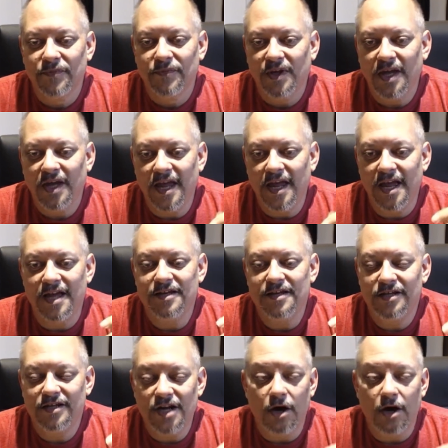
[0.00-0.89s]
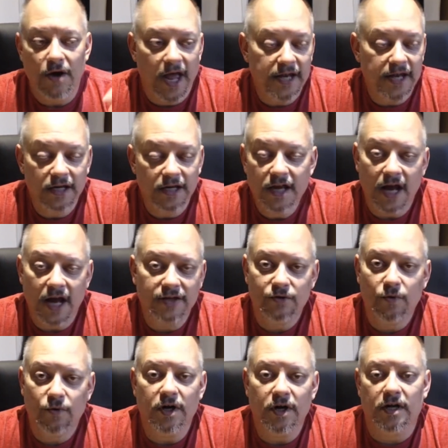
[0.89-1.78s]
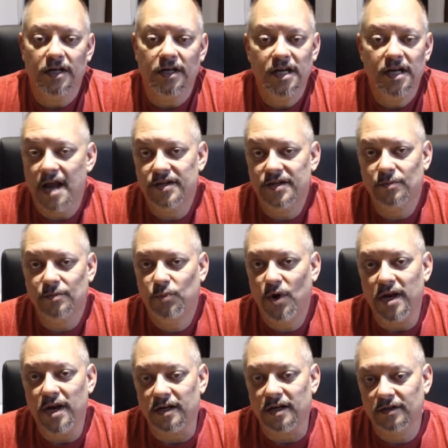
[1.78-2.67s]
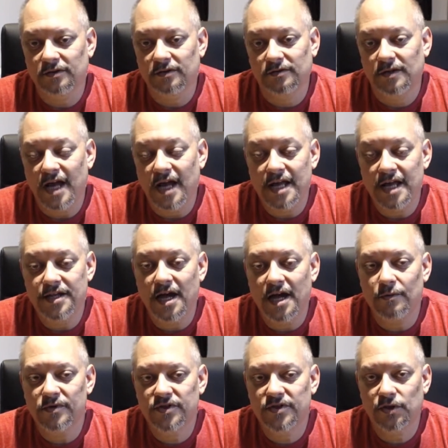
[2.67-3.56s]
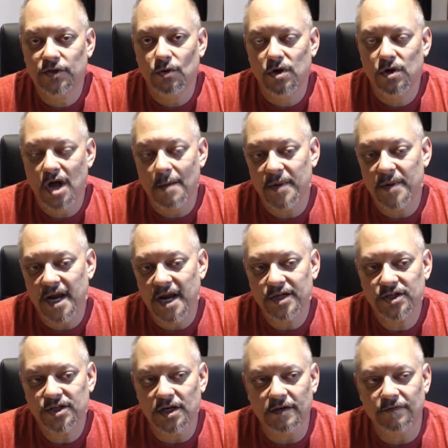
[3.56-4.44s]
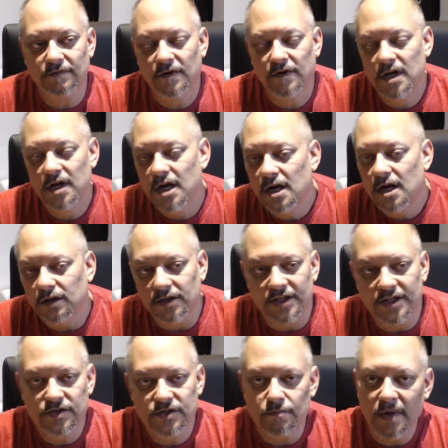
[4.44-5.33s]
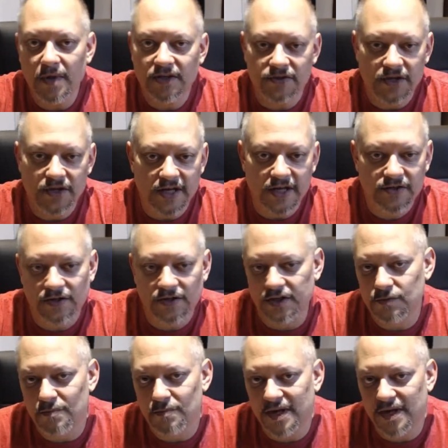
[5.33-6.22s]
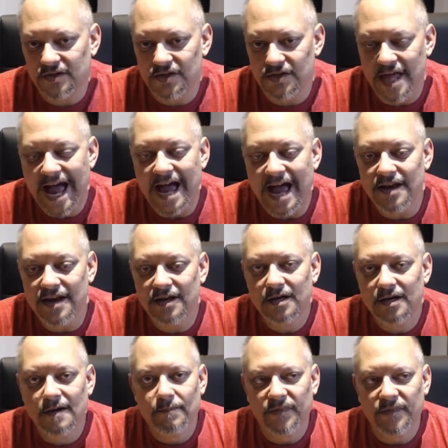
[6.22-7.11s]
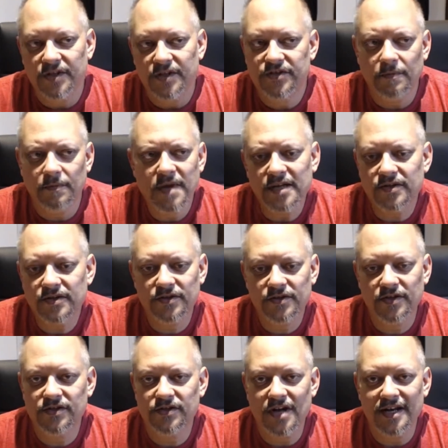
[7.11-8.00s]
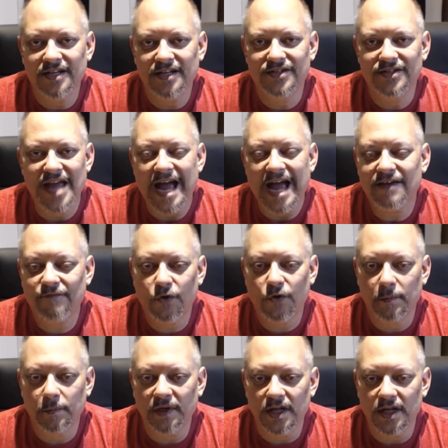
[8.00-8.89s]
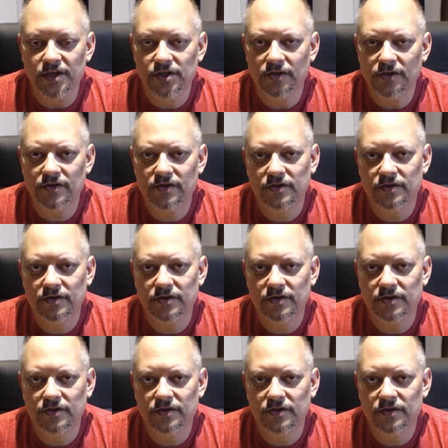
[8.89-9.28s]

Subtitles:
And and he got it to work and he got it to print. And that was through a combination of let's mix this, let's mix that. In some cases, it's not exact formulations,